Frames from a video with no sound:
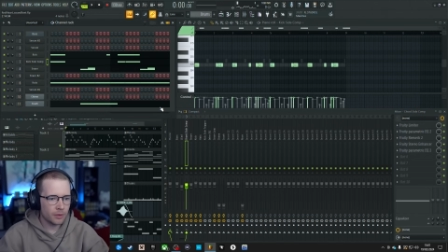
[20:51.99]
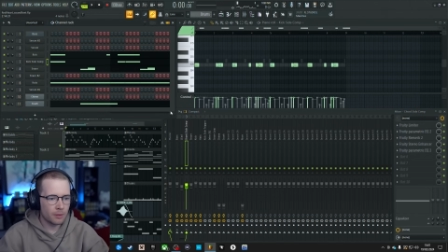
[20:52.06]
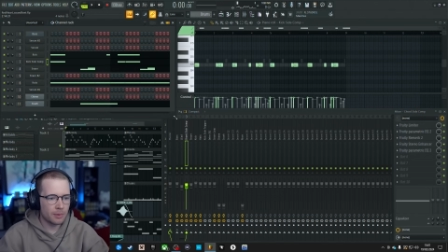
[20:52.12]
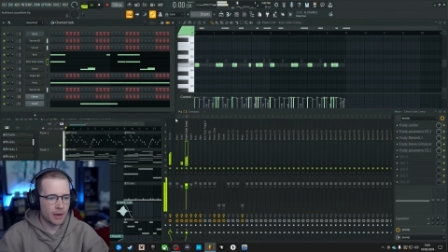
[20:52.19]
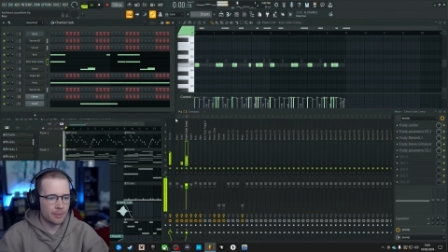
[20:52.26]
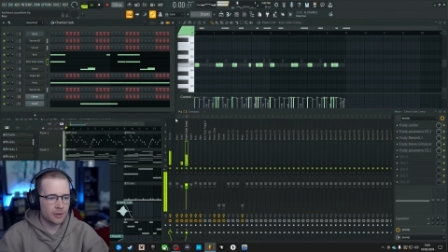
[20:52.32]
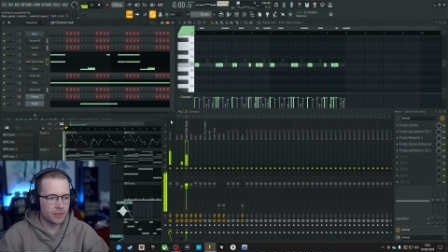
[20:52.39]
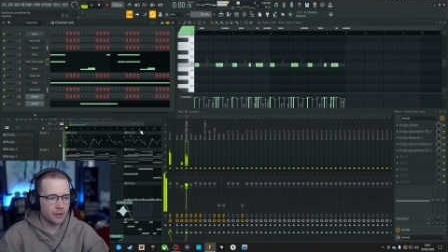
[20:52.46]

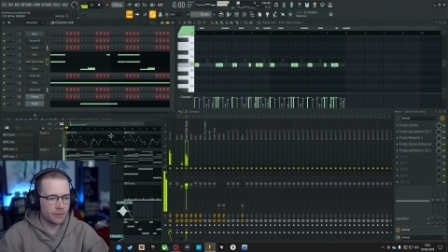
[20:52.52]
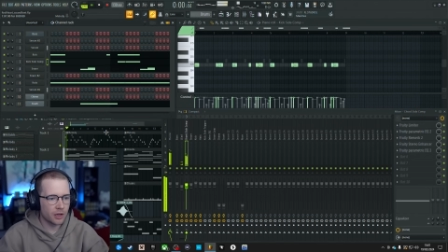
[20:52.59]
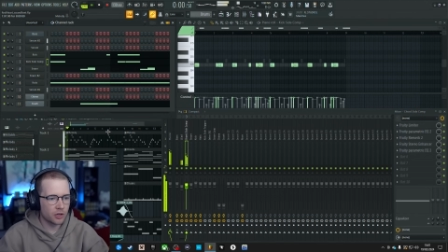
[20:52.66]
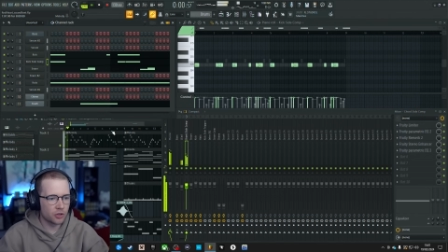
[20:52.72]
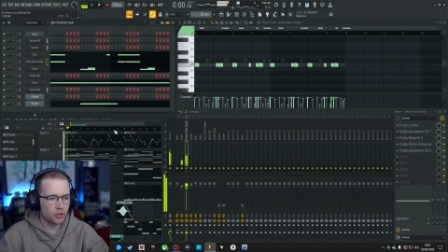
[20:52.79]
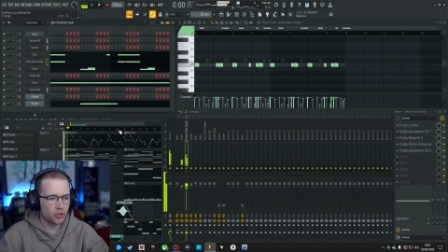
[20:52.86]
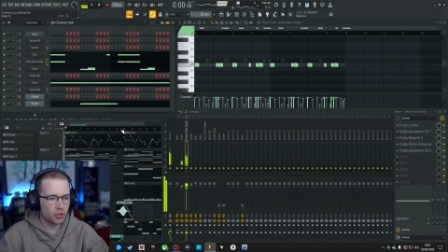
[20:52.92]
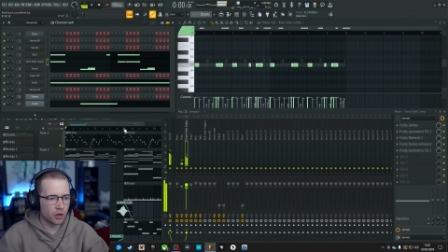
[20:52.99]
But let me see if I
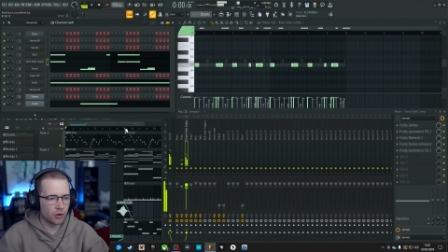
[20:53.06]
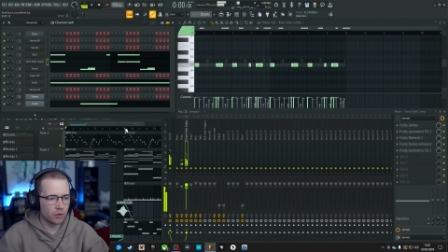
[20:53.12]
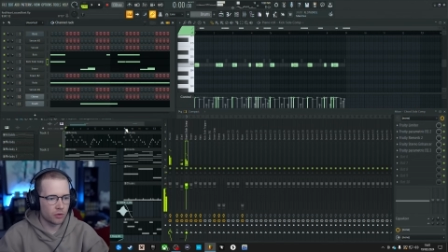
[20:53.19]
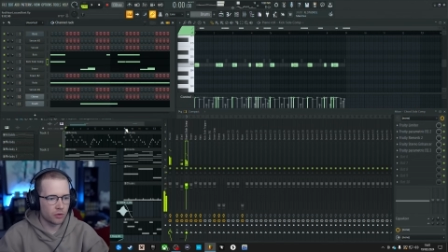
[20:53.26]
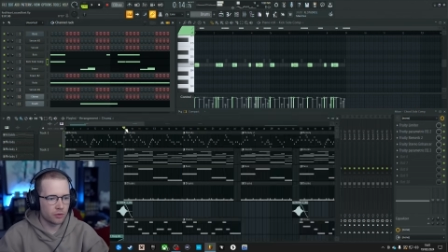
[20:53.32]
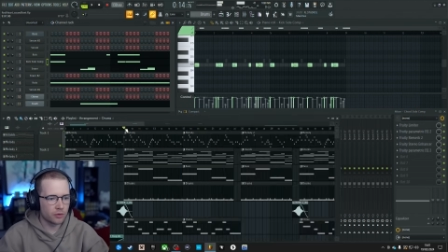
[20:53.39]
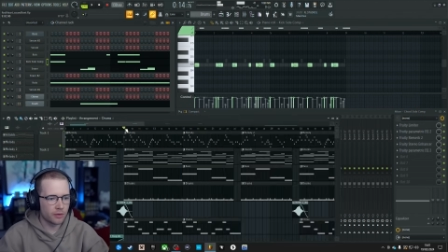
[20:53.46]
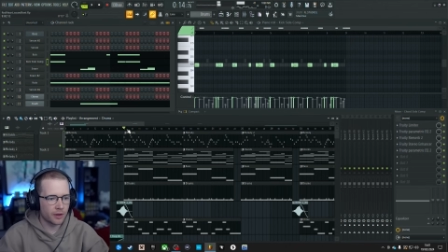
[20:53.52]
can show
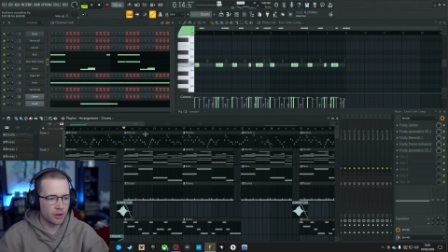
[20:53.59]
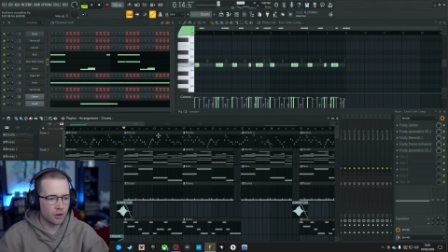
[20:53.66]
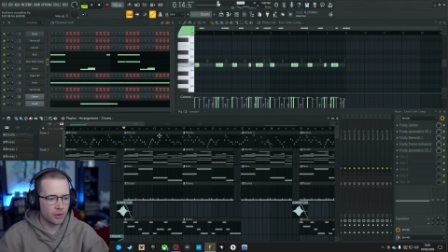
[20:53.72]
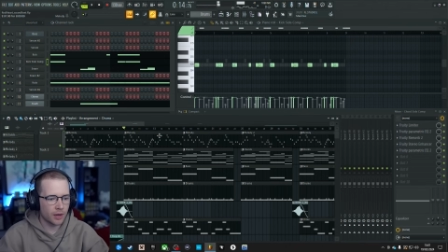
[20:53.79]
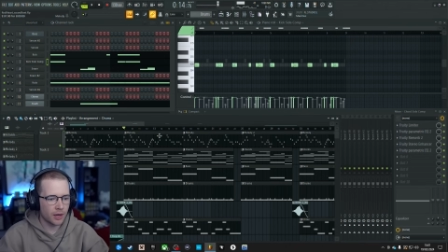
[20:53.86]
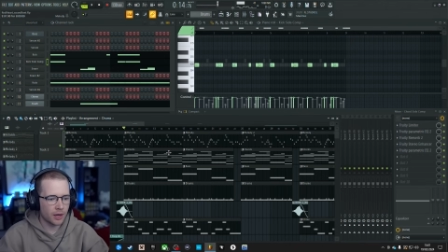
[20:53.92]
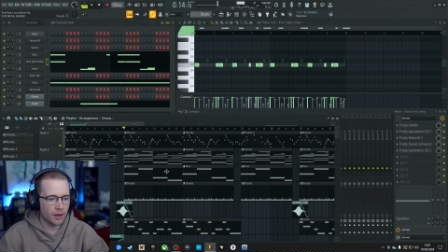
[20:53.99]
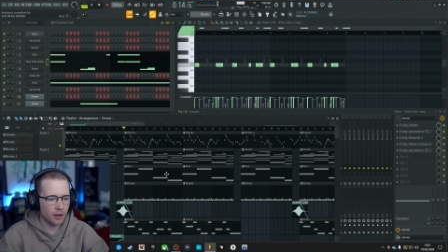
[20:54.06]
you. So I go
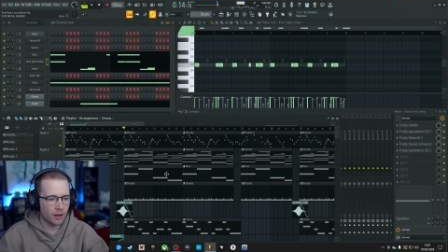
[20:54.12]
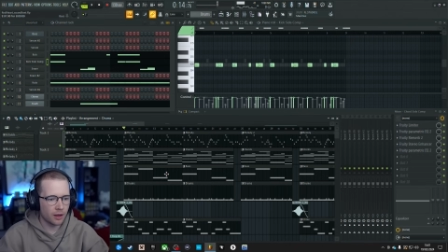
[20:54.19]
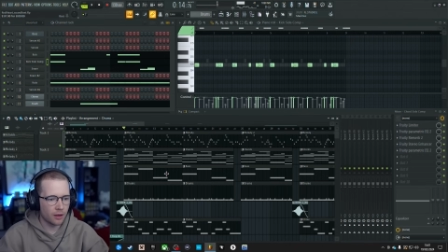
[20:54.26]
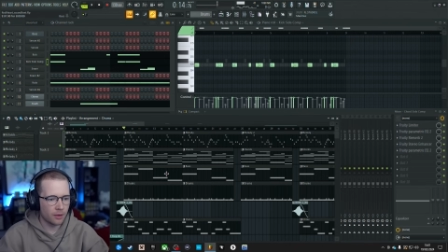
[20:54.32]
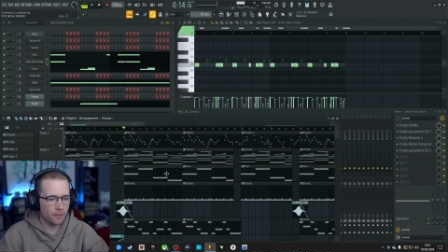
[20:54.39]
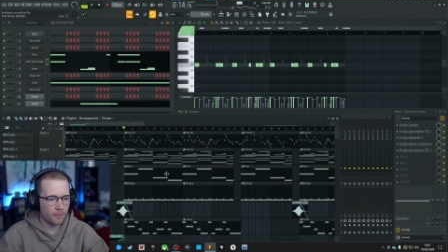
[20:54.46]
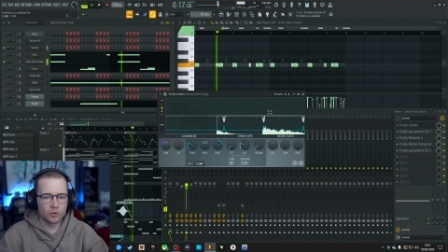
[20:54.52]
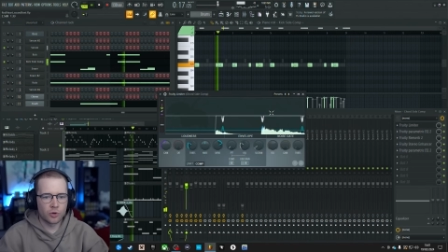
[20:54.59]

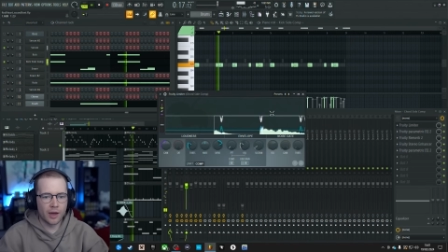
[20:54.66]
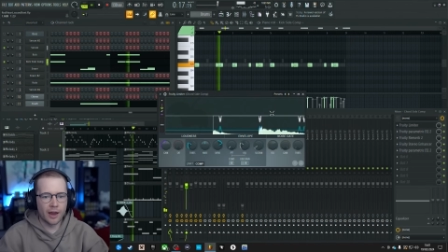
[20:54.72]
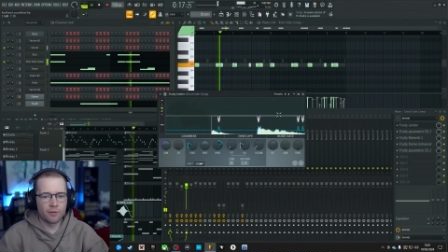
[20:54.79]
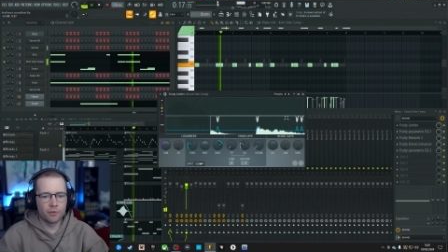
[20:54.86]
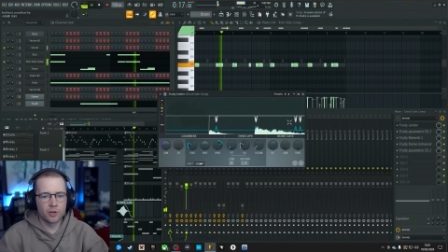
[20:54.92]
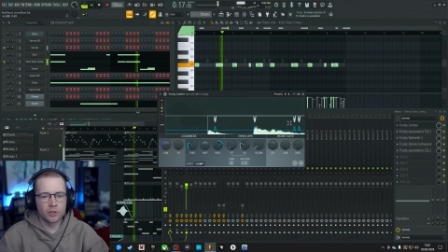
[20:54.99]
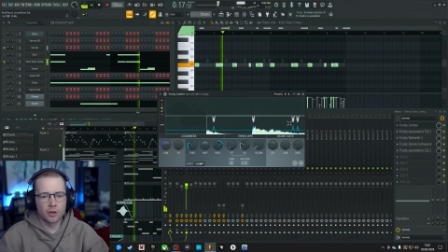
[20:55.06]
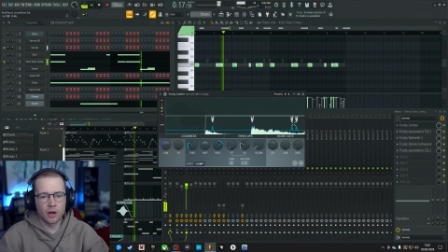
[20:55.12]
here. So
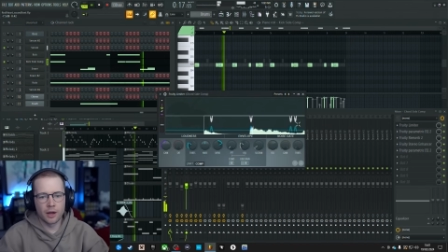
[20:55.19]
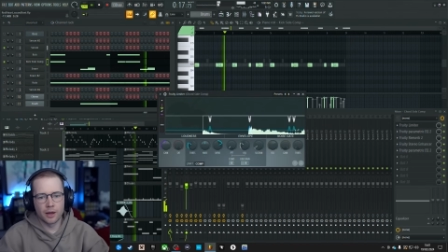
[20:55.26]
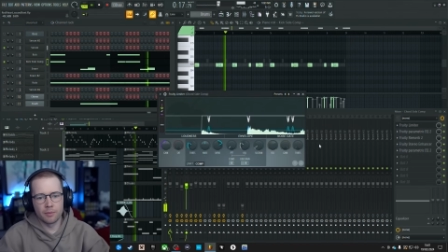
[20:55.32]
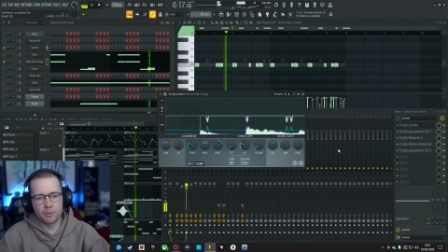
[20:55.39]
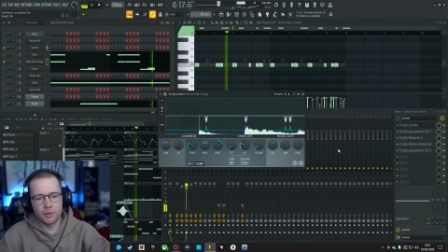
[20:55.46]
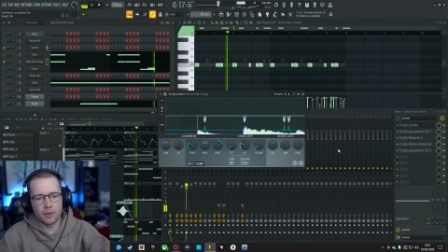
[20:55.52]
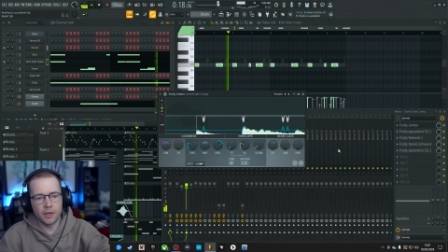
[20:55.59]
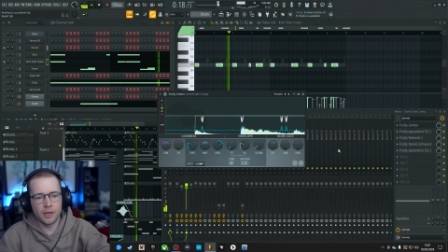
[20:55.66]
every
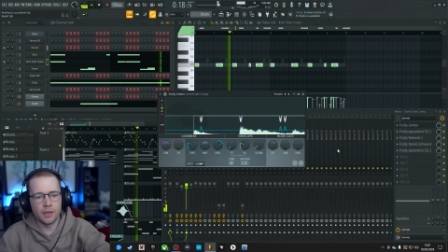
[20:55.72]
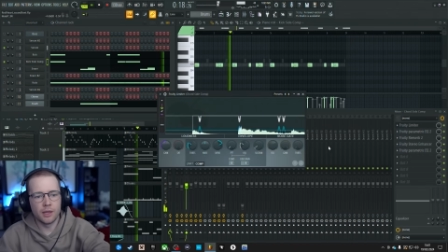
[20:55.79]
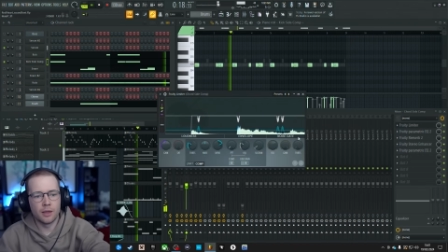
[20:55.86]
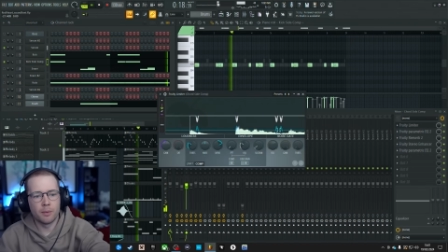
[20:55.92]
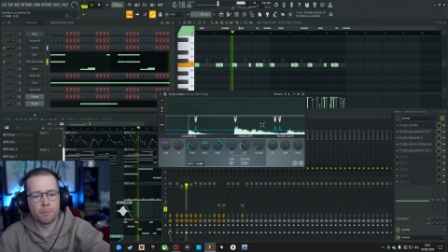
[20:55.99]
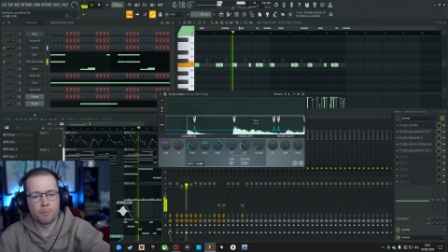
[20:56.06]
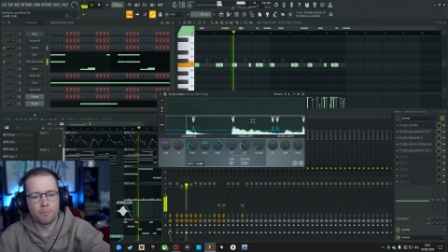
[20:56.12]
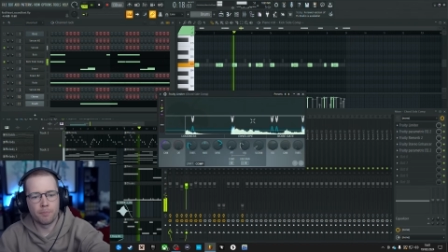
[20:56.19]
time the